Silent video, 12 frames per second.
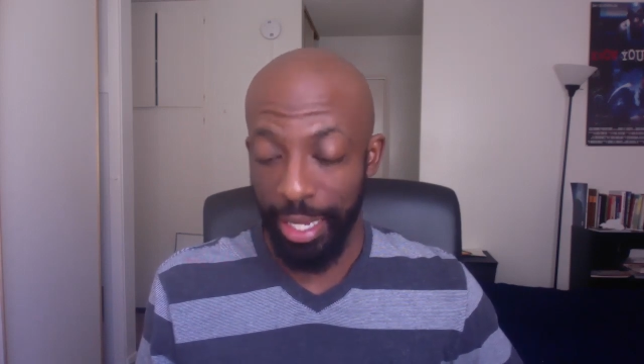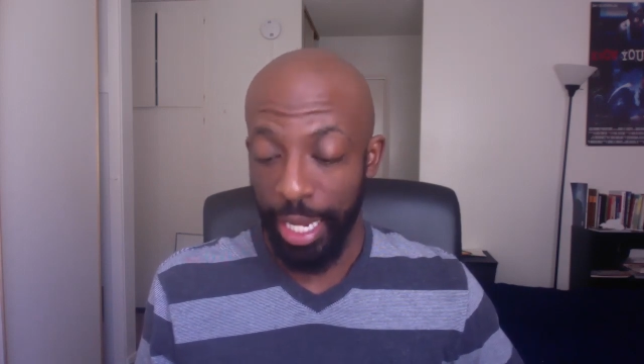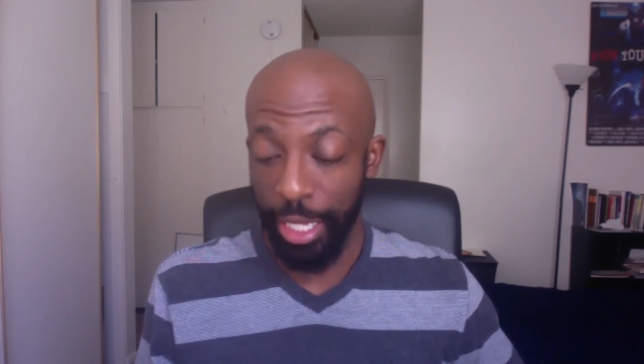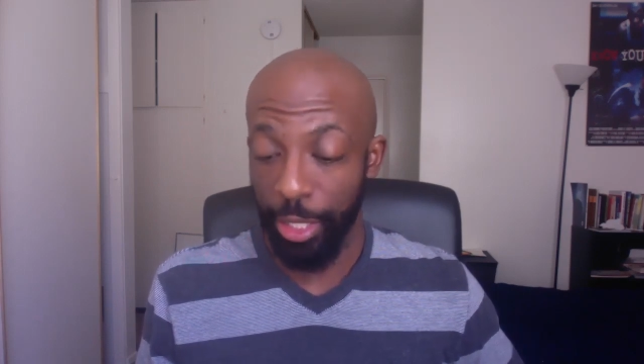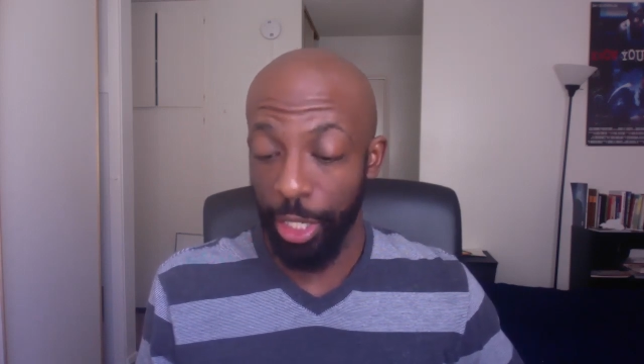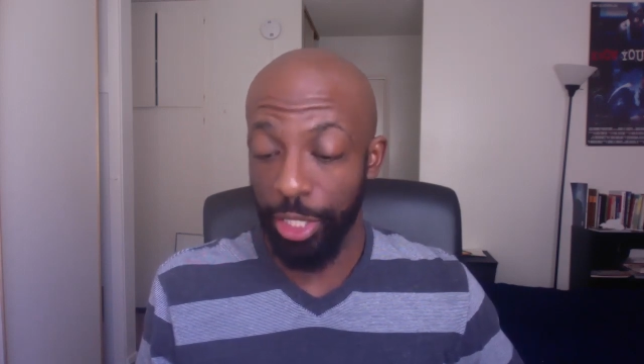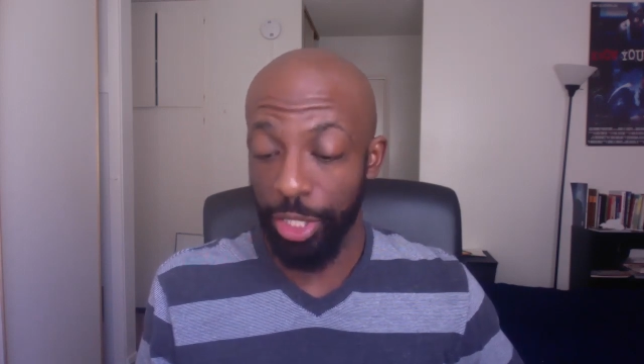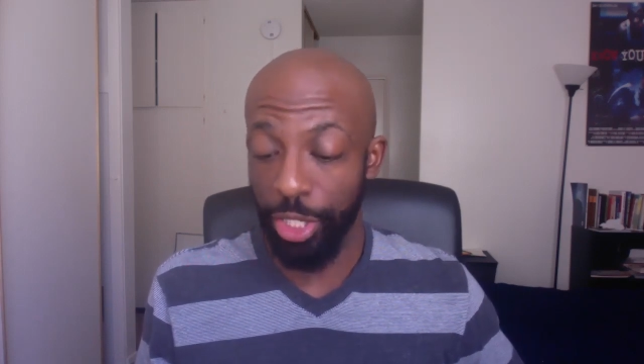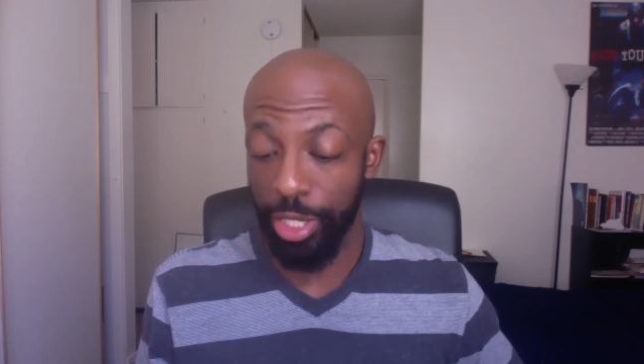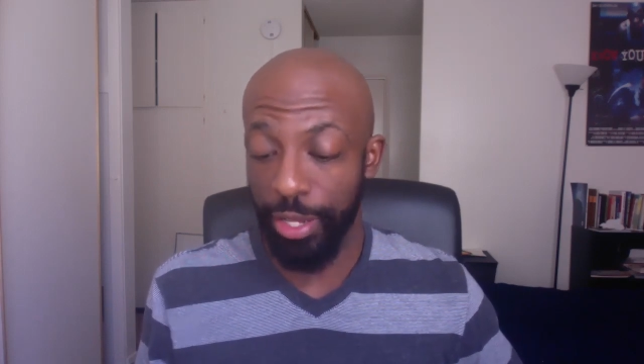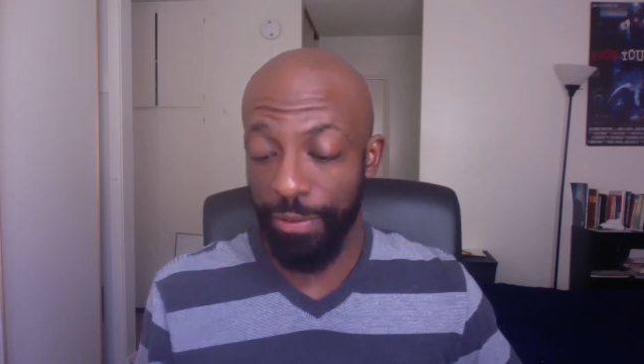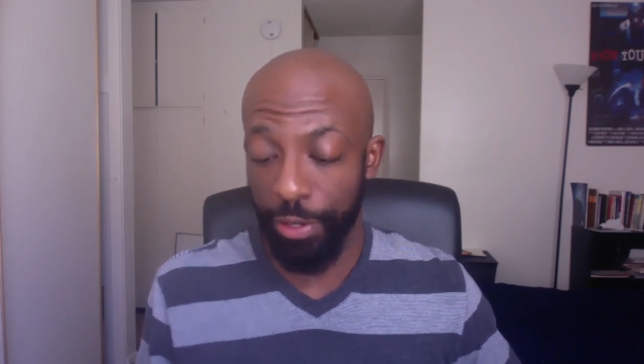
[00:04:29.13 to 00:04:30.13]
and look at the
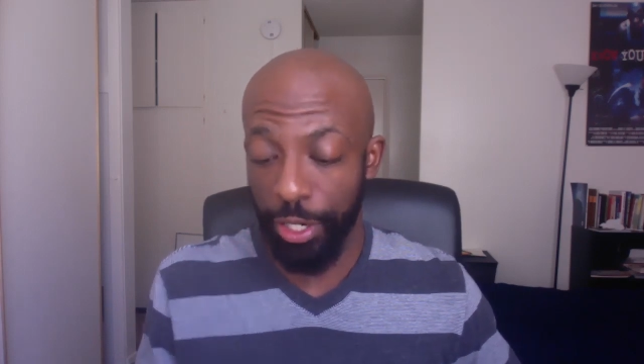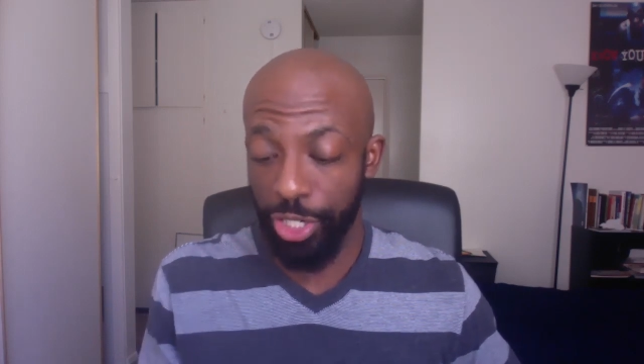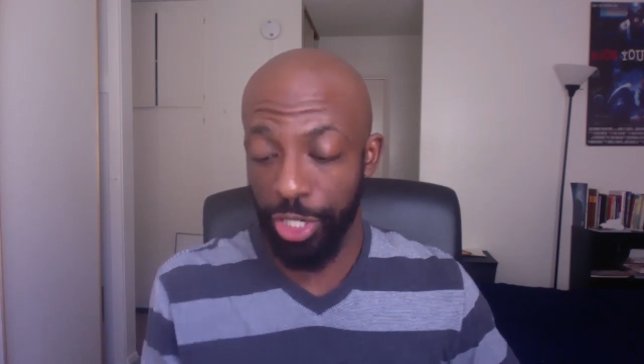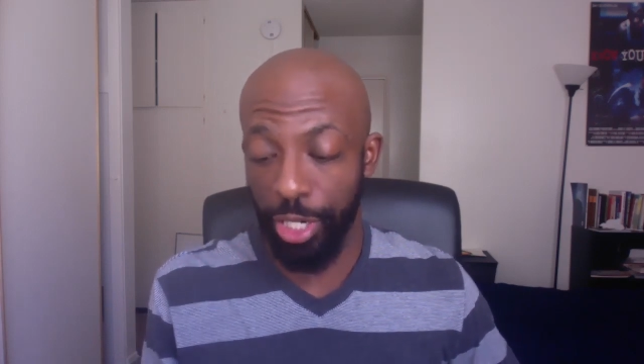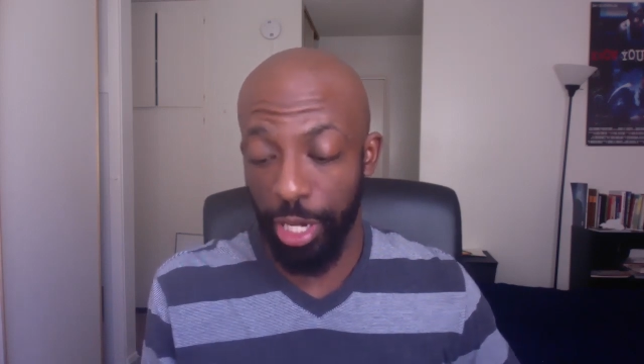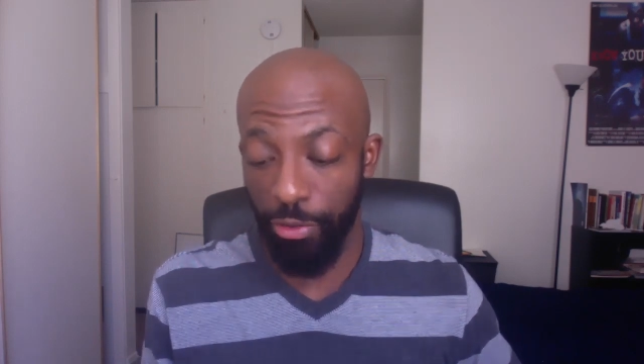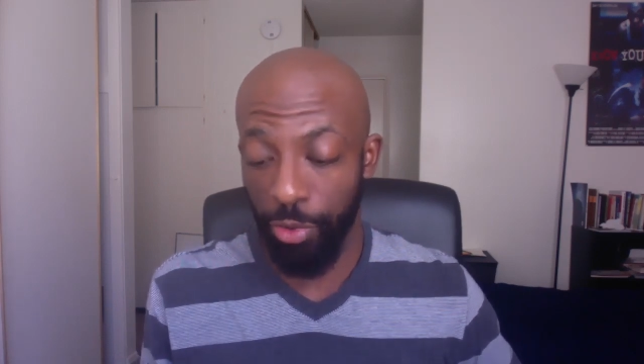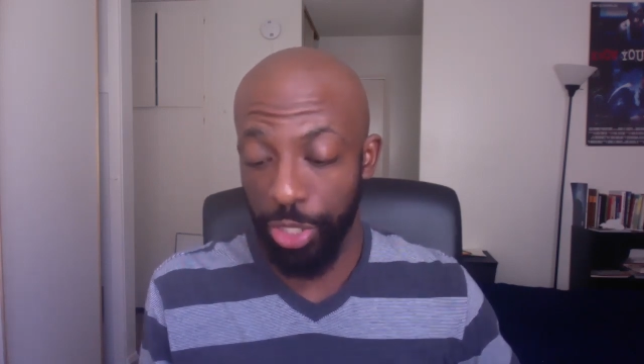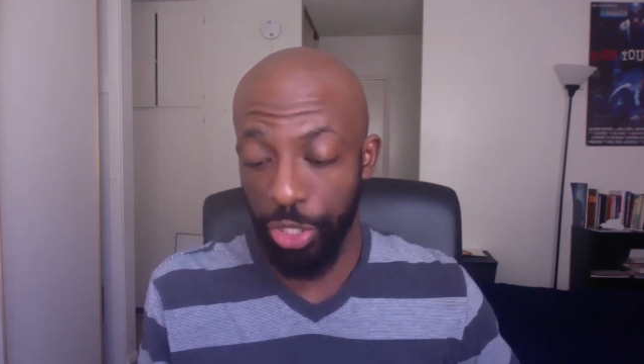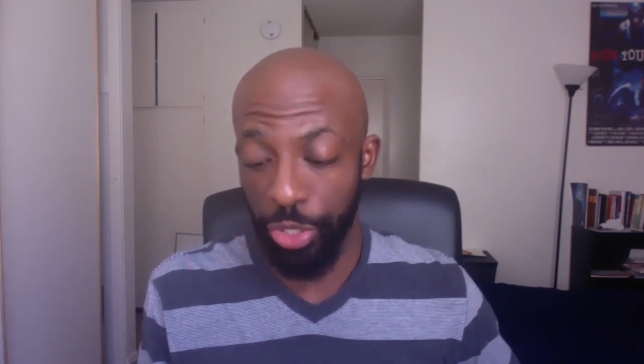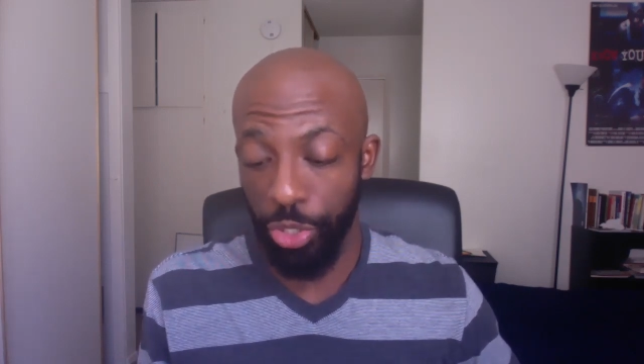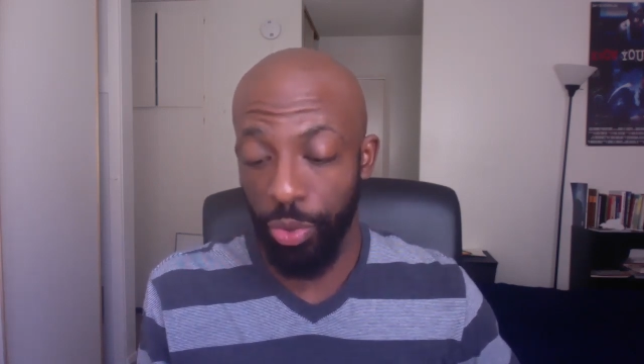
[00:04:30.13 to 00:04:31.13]
definition of
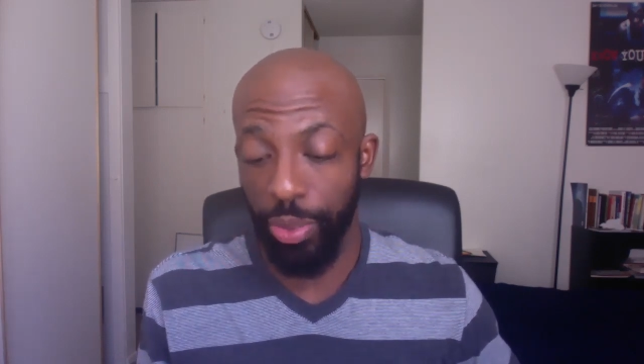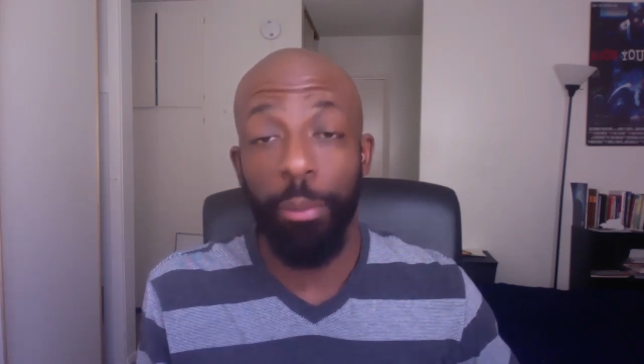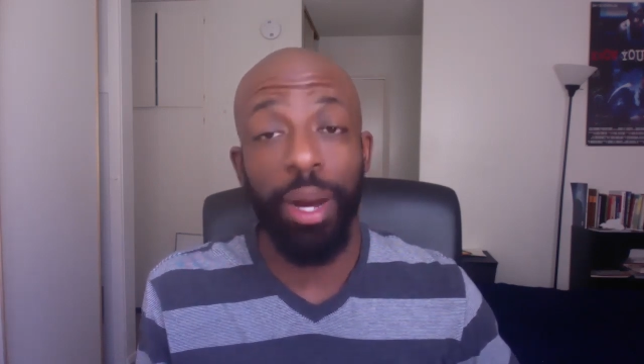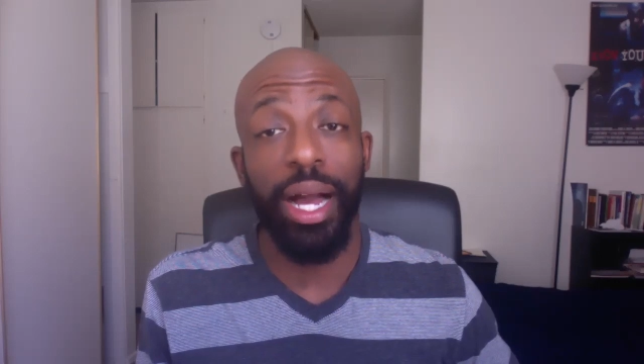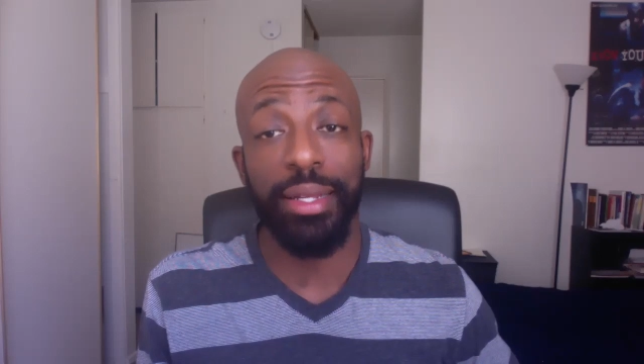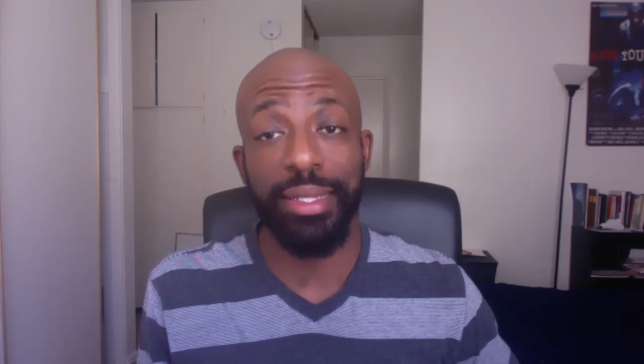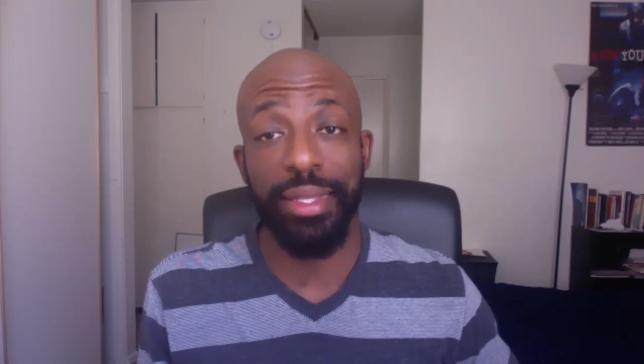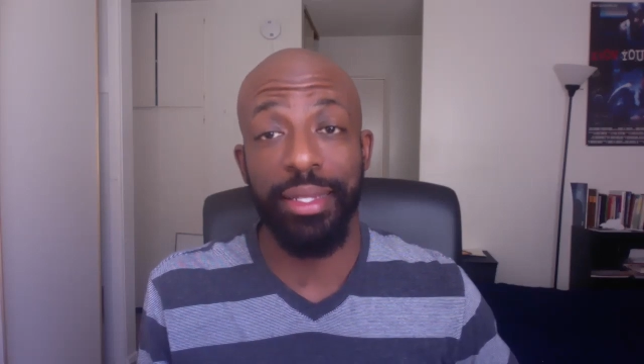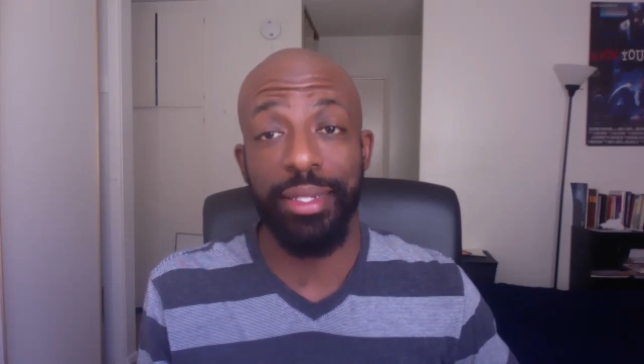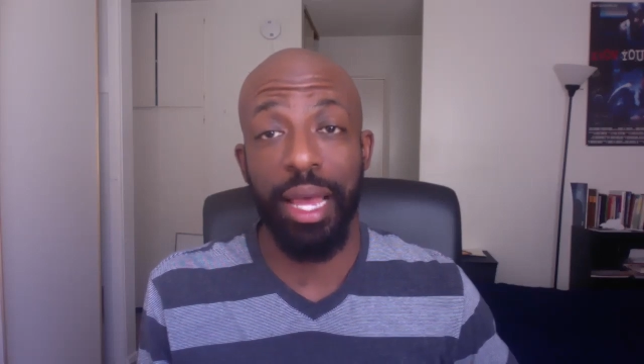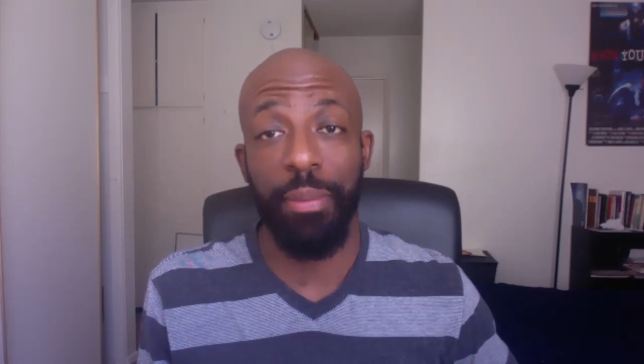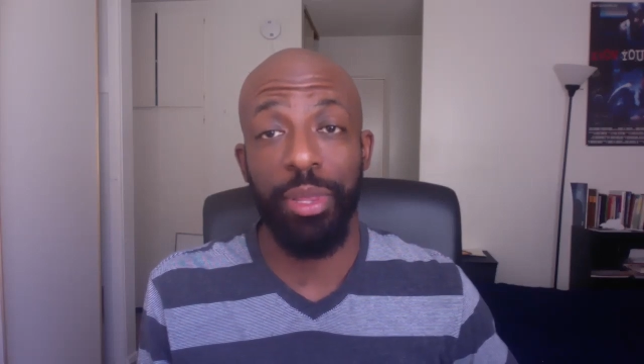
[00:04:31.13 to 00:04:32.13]
what you do in the box at the
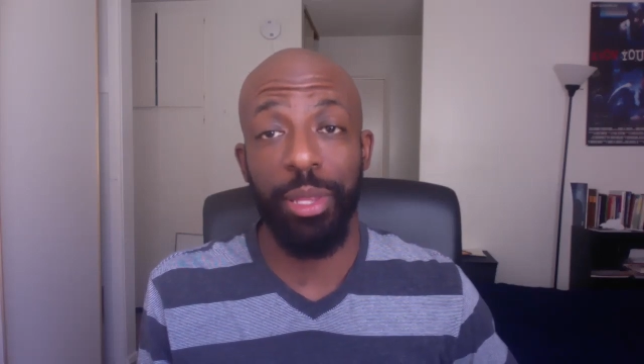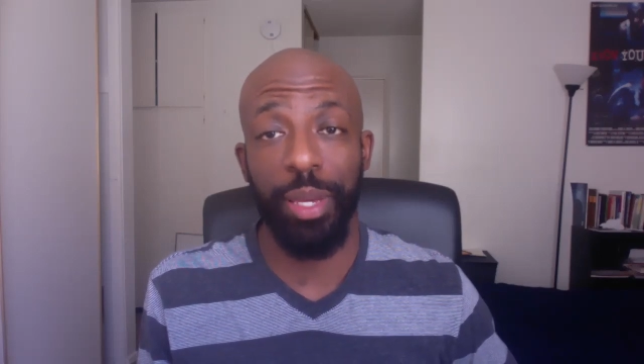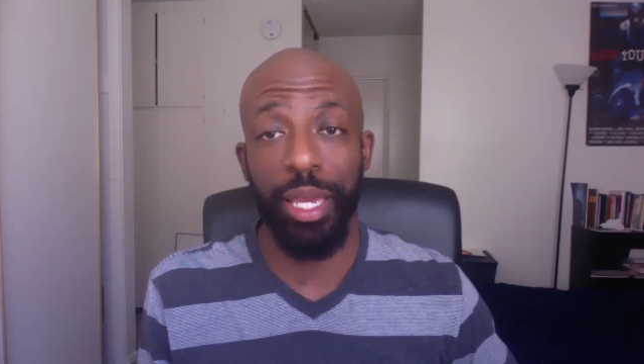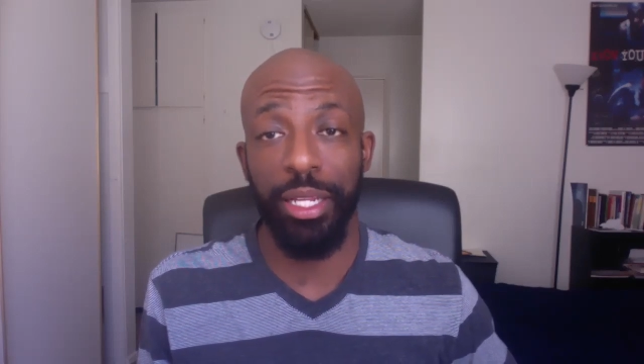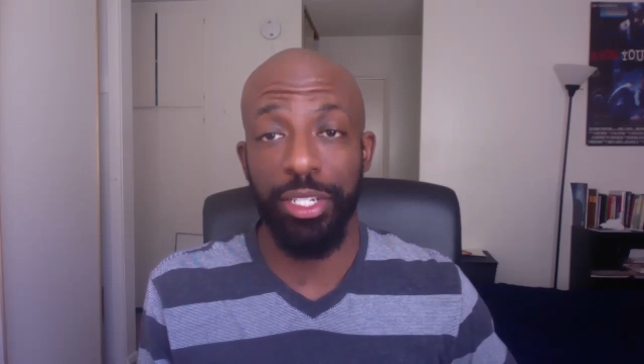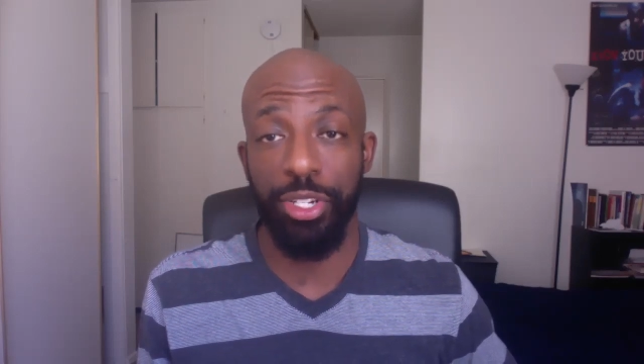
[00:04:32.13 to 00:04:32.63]
top of the page.